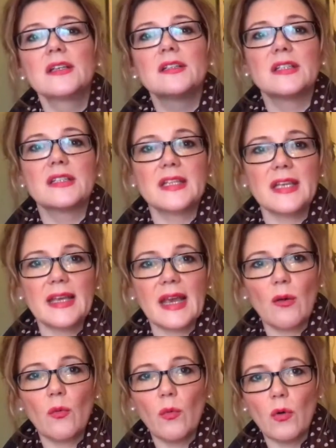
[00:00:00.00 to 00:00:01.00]
to
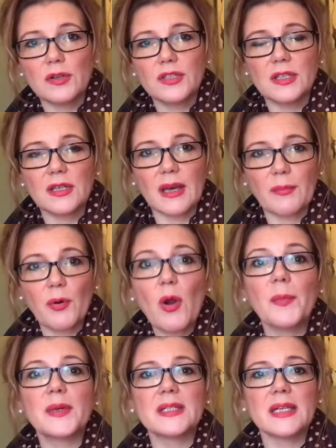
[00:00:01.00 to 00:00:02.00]
see what
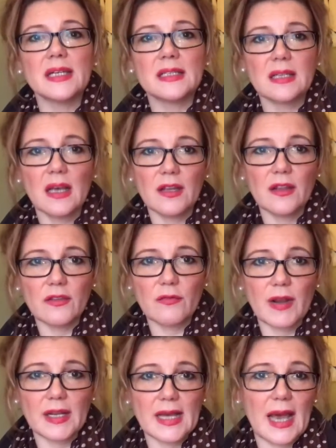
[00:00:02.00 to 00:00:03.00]
properties another
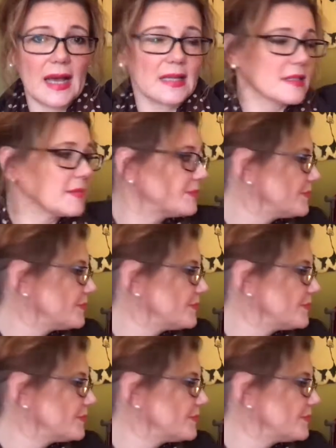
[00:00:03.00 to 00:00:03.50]
red has.